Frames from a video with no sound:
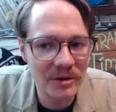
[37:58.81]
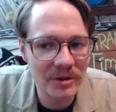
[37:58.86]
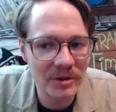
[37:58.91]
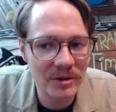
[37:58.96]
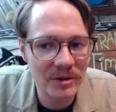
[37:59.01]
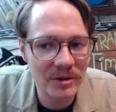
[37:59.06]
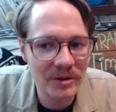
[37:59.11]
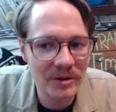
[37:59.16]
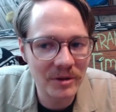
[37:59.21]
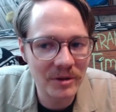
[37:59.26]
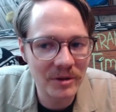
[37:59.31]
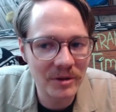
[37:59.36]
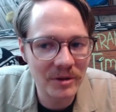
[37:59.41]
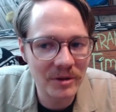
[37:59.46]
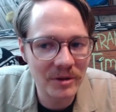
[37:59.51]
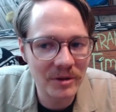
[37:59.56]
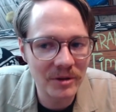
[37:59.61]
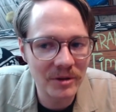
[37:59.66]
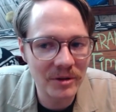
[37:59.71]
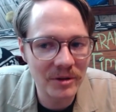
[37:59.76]
but I
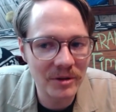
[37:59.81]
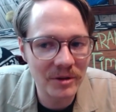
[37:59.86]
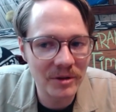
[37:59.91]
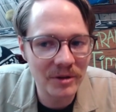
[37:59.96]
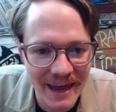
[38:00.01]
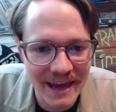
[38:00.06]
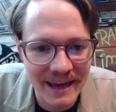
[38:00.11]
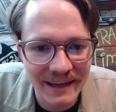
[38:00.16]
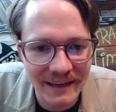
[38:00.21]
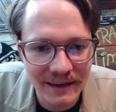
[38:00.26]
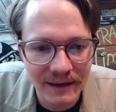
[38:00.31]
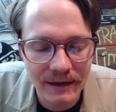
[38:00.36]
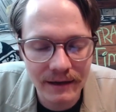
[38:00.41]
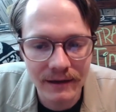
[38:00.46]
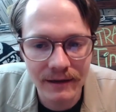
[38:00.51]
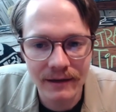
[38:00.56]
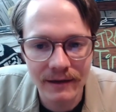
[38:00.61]
still do think